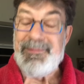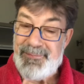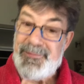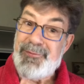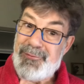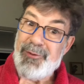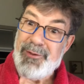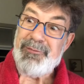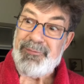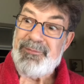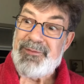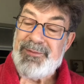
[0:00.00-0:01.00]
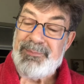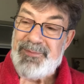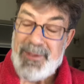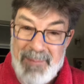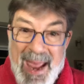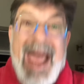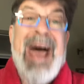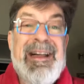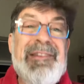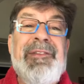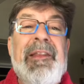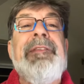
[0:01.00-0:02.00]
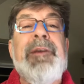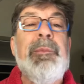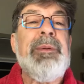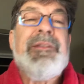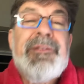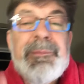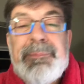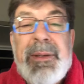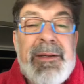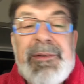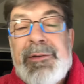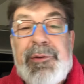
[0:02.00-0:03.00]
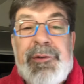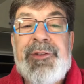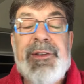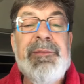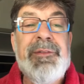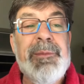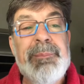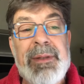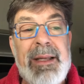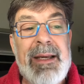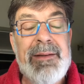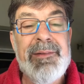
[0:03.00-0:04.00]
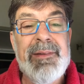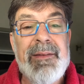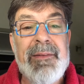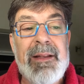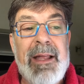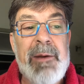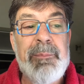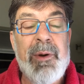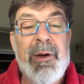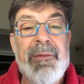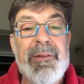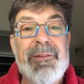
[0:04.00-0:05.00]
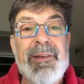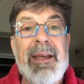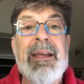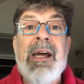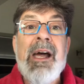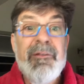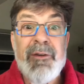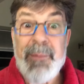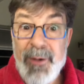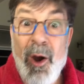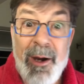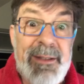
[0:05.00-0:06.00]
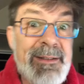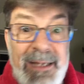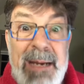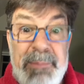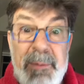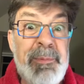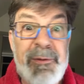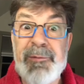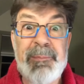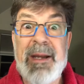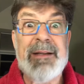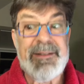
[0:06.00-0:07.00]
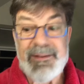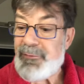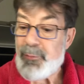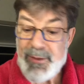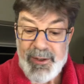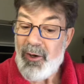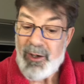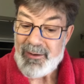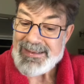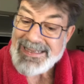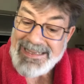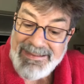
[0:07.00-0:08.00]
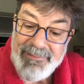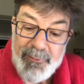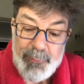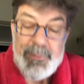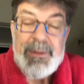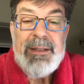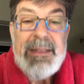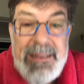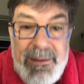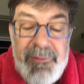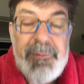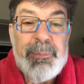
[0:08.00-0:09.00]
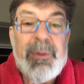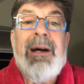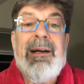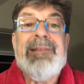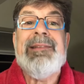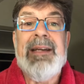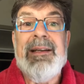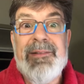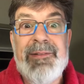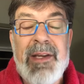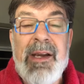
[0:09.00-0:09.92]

sort of demands that there'll be some pivots or shifts in plans in the latter part of this day. From an archetypal perspective, we are in the release process